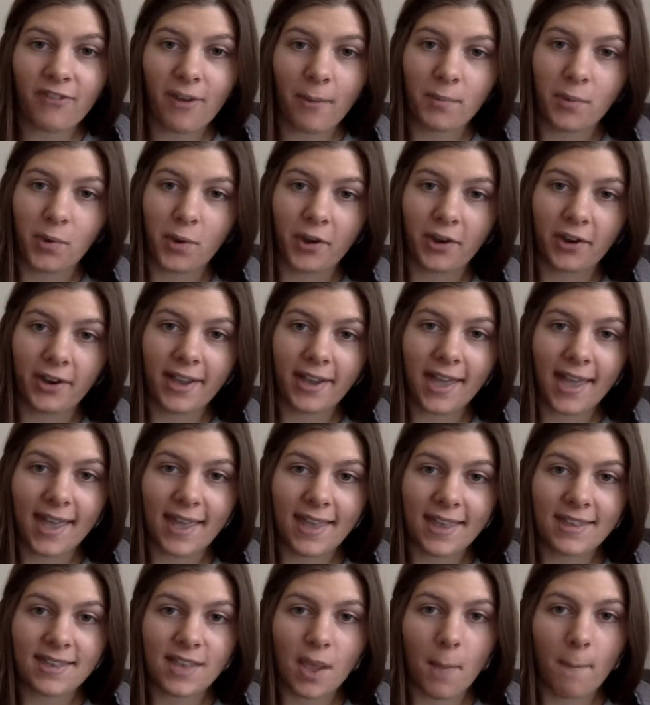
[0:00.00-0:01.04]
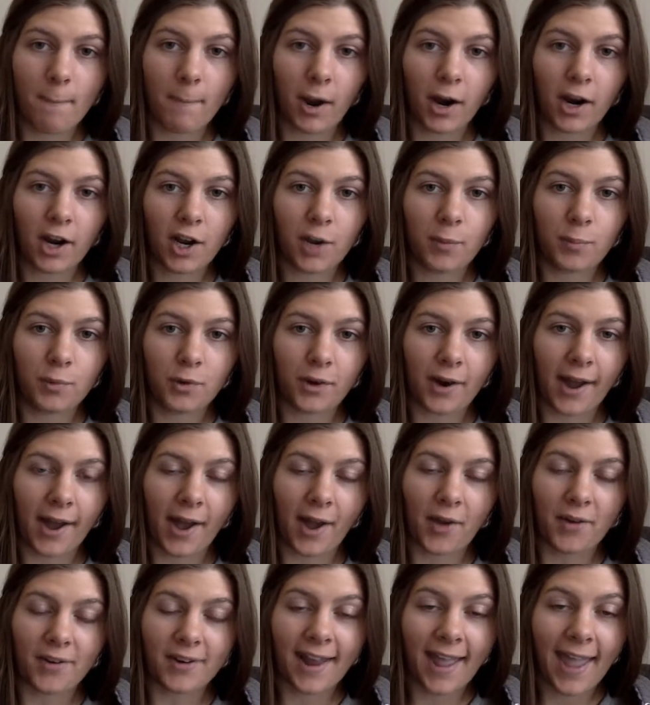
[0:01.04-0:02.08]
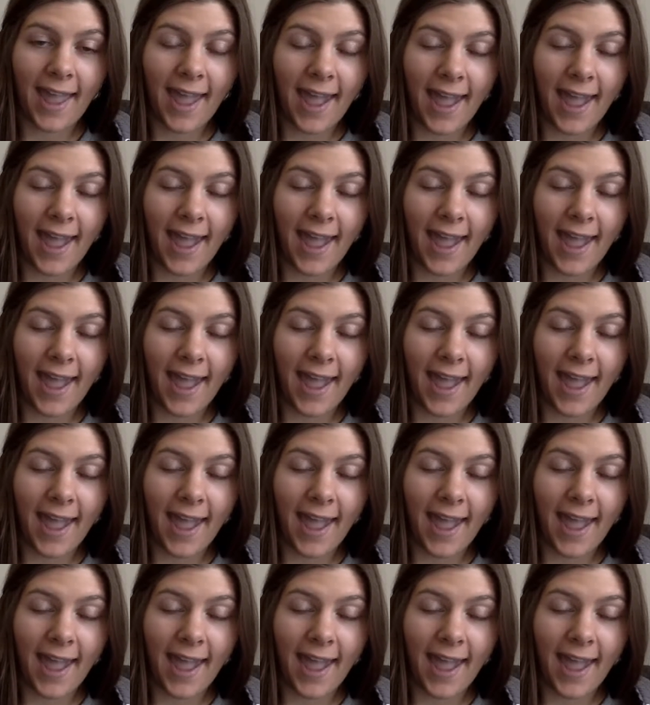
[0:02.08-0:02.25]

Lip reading: February is Marc Brown,